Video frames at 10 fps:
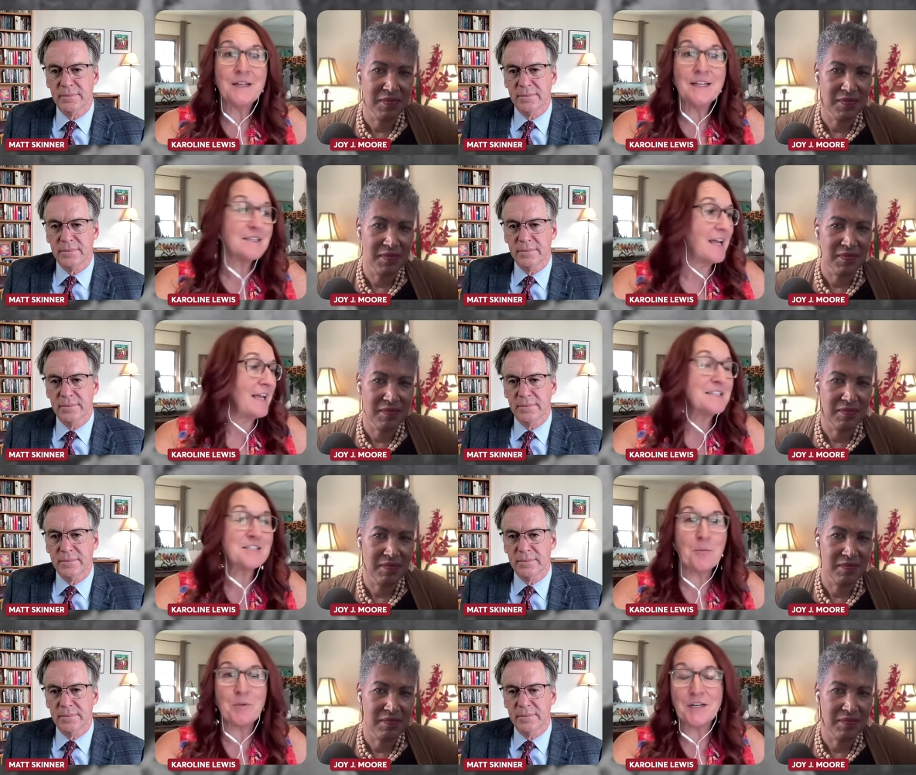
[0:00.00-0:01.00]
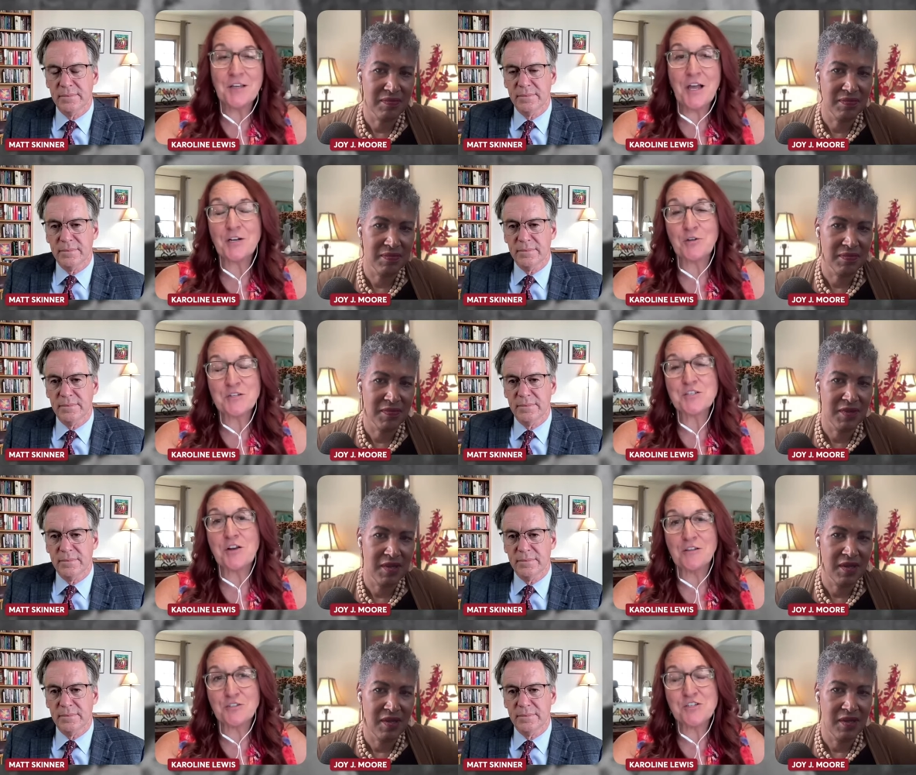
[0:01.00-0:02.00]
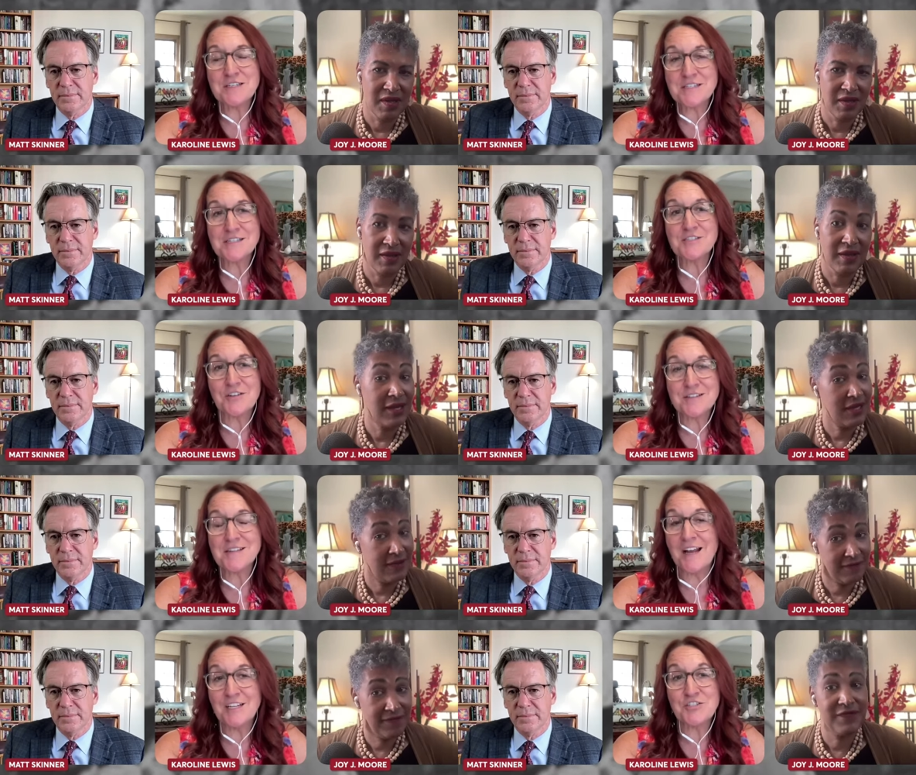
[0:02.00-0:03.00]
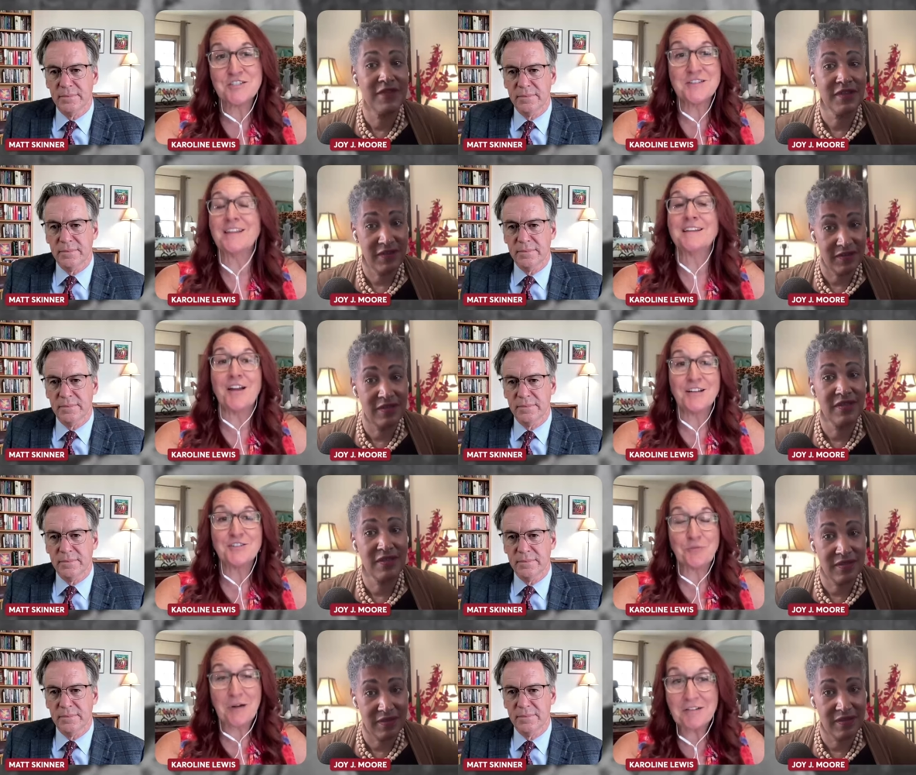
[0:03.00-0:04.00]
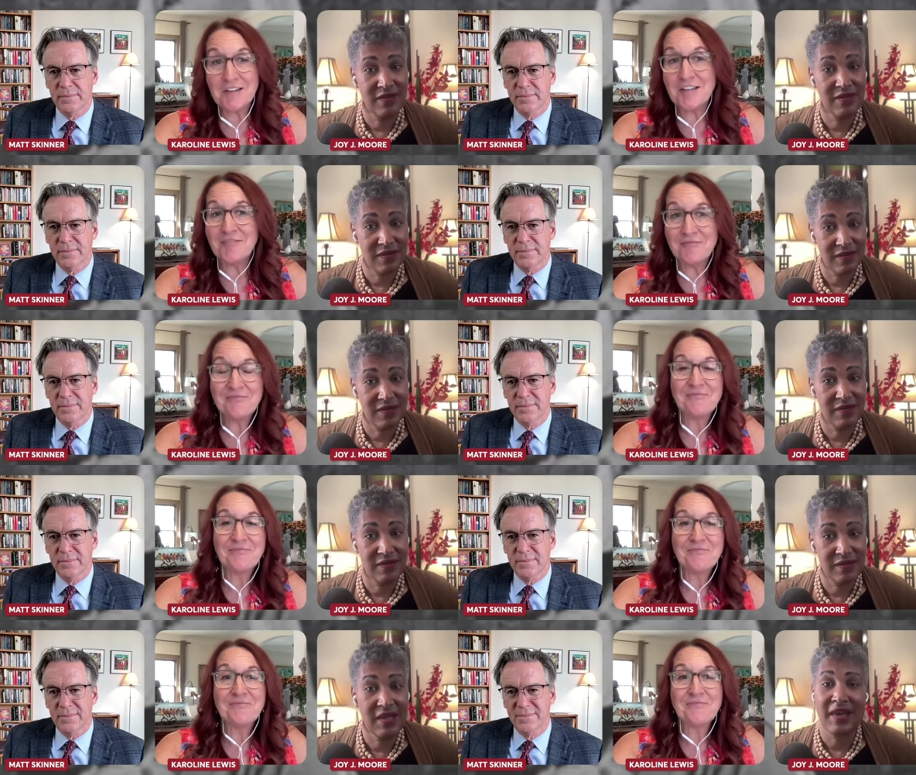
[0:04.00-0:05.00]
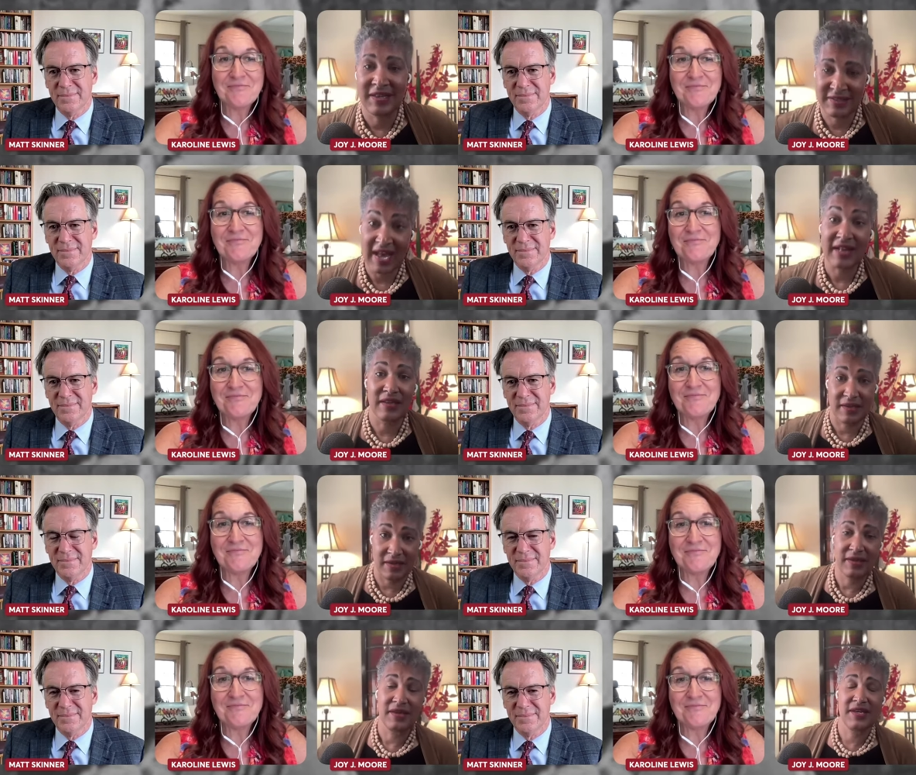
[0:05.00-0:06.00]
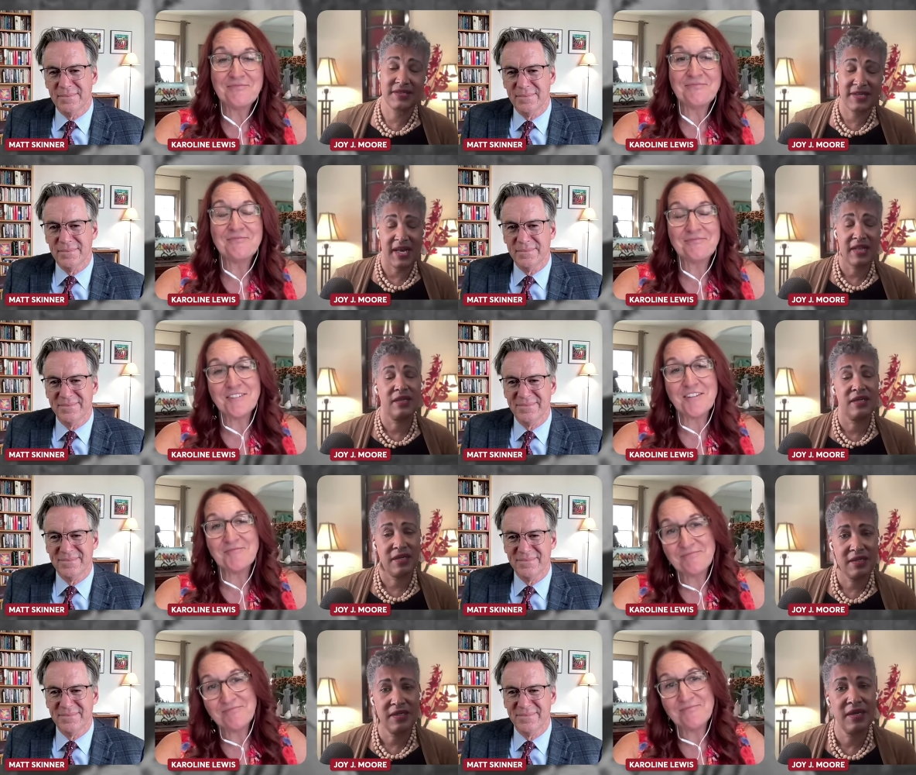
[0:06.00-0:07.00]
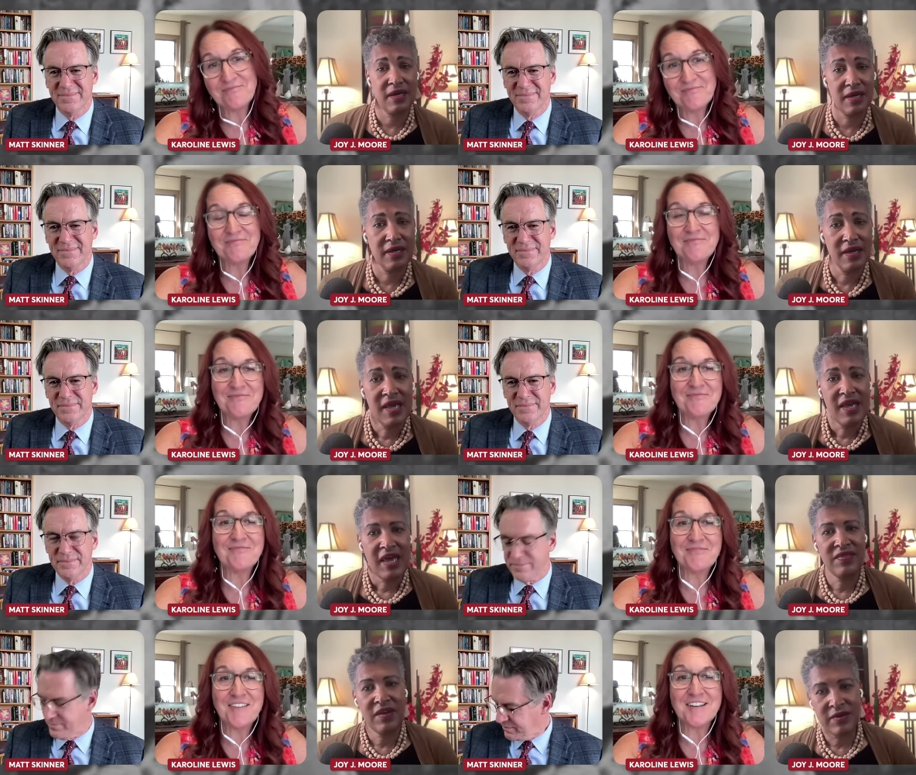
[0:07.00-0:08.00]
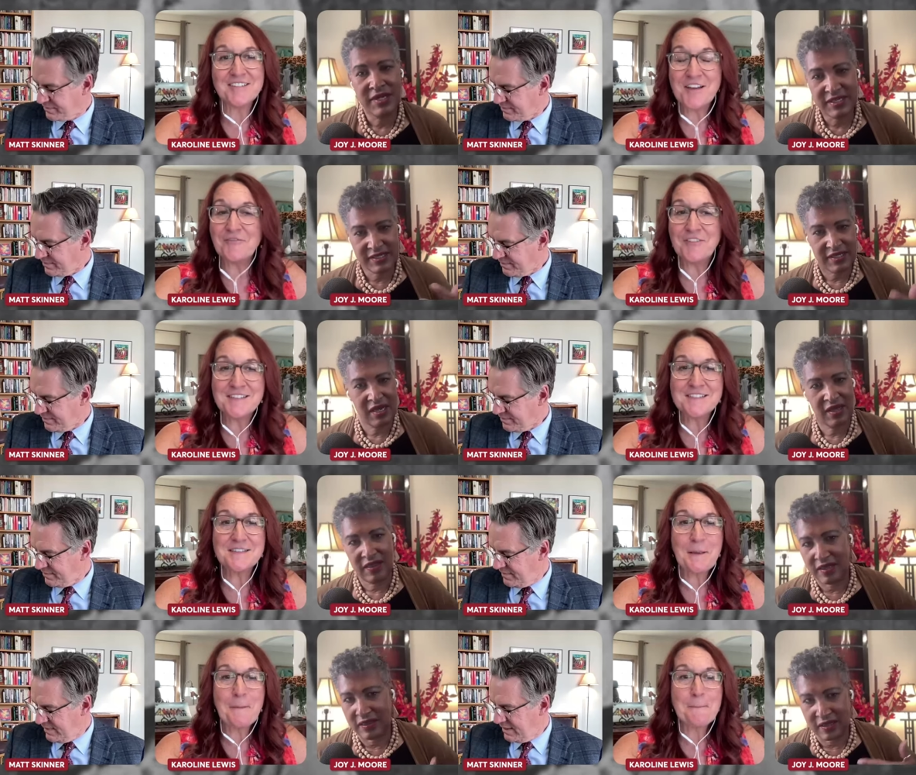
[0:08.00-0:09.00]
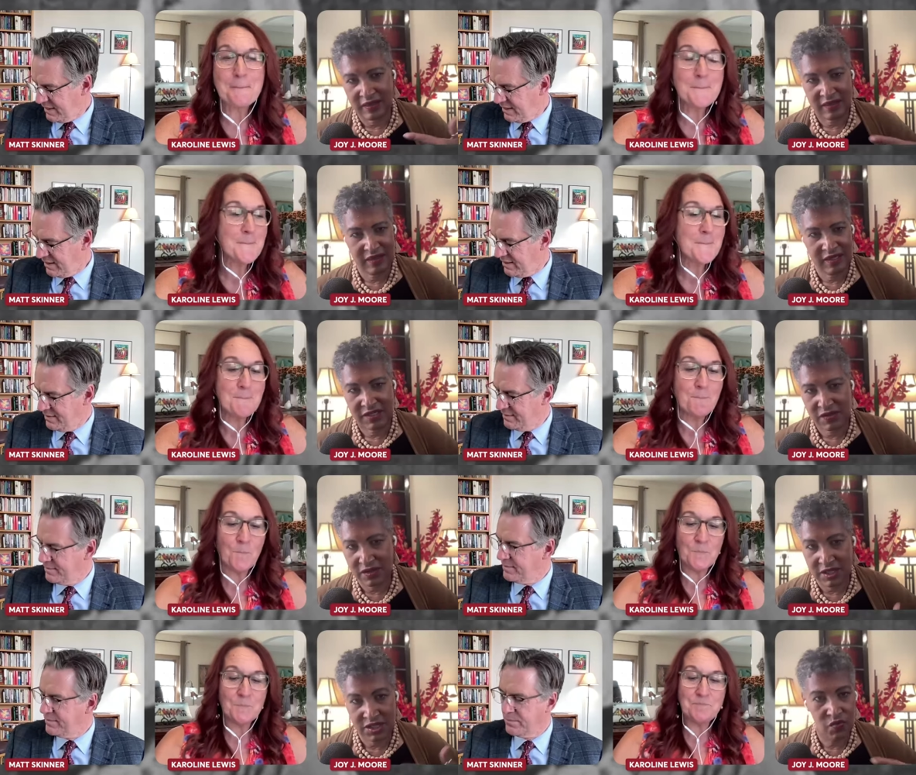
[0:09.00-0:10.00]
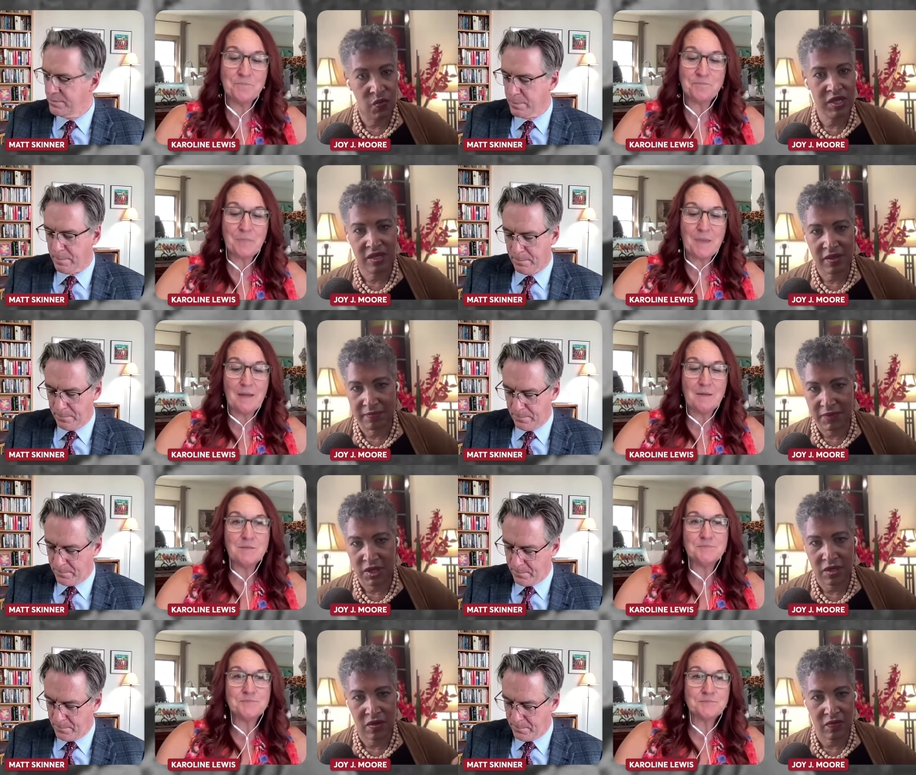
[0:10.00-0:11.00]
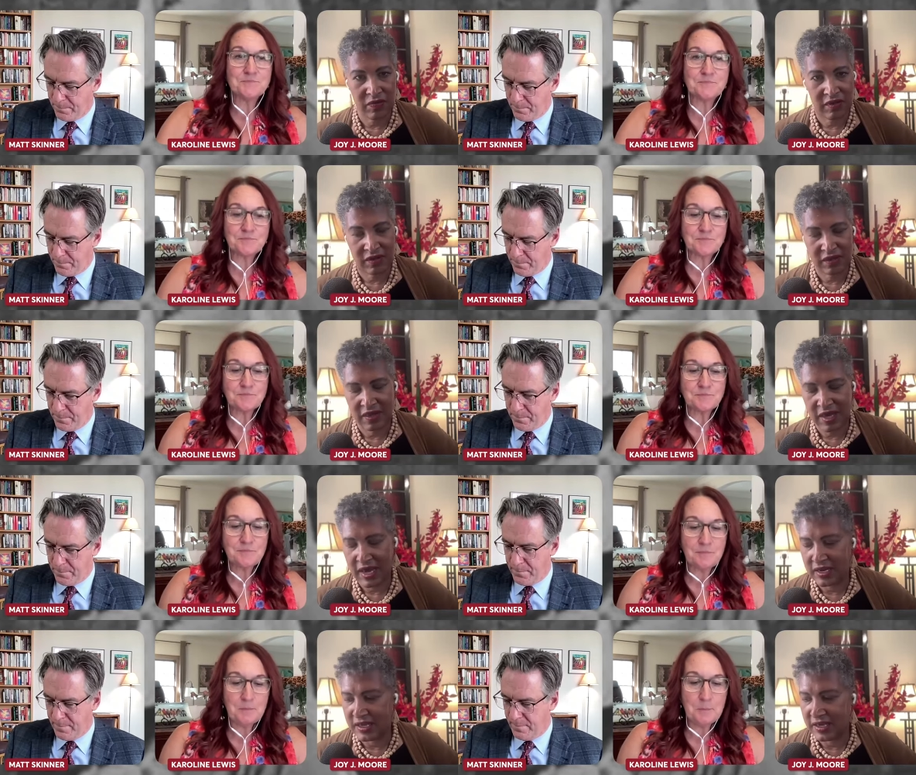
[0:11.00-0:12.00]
Speaker 1: in ends up in a lot of Christologies that's just I just not directly. Exactly.
Speaker 2: Exactly. Yeah. And there is, uh, this this rhythm, you know, that